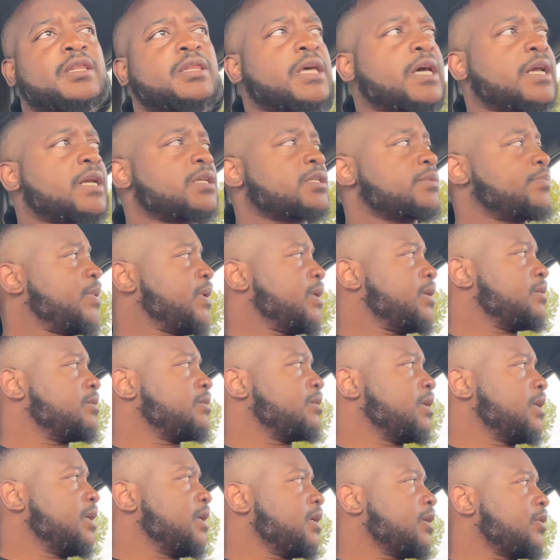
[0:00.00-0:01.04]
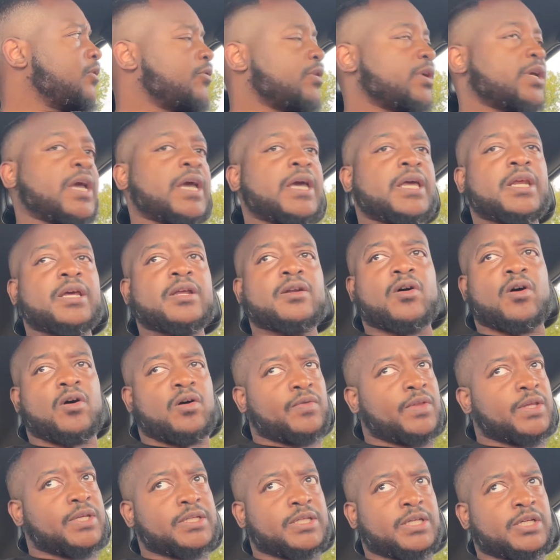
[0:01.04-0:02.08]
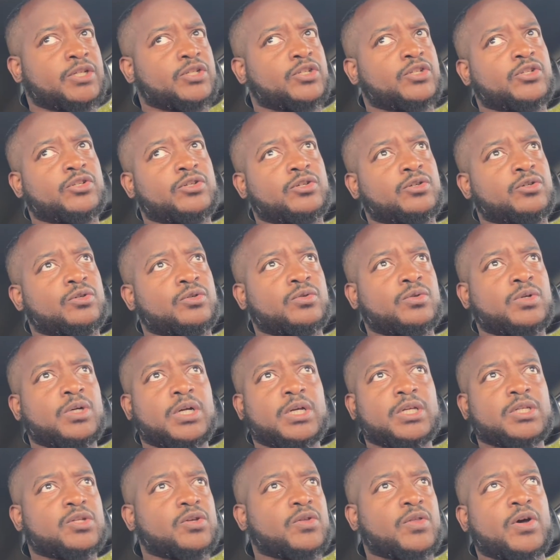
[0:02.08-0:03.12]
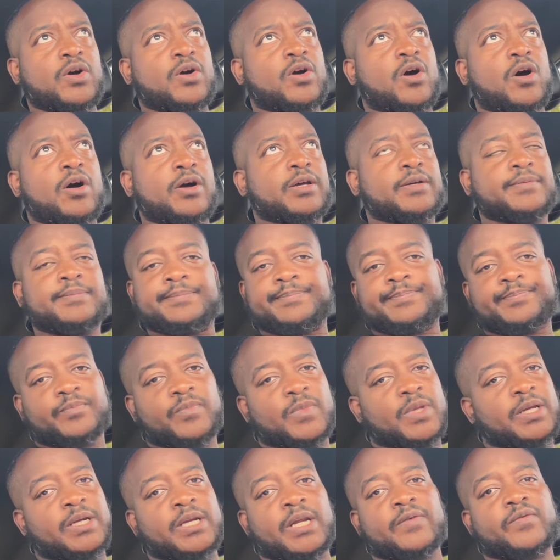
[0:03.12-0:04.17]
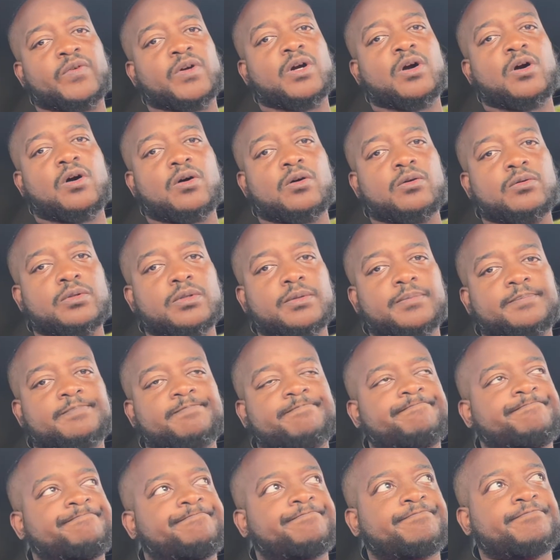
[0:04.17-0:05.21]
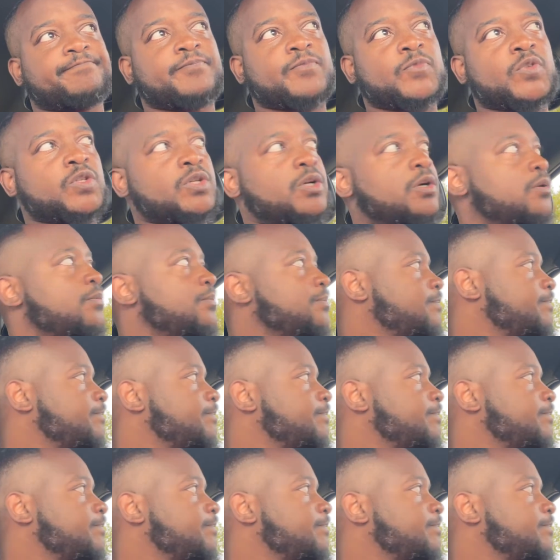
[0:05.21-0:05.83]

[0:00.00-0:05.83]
that has been created on this issue. So they'll call you. Never called. So